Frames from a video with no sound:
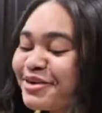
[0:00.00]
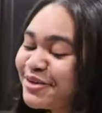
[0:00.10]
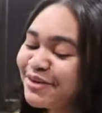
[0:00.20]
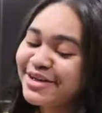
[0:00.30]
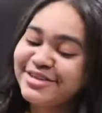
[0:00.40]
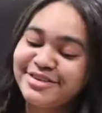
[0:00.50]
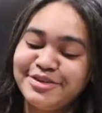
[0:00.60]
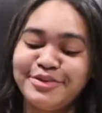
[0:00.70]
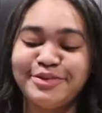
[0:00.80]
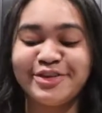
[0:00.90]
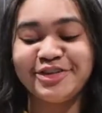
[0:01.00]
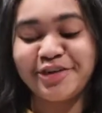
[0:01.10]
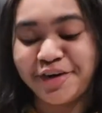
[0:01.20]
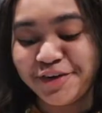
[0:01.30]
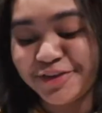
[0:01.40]
we're going to
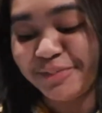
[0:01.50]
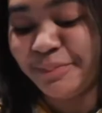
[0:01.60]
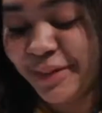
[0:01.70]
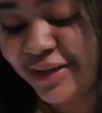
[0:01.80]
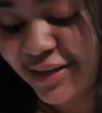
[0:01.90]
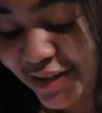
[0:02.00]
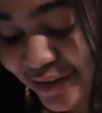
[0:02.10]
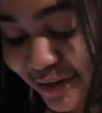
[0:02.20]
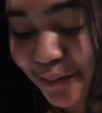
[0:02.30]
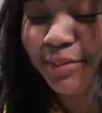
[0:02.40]
start making our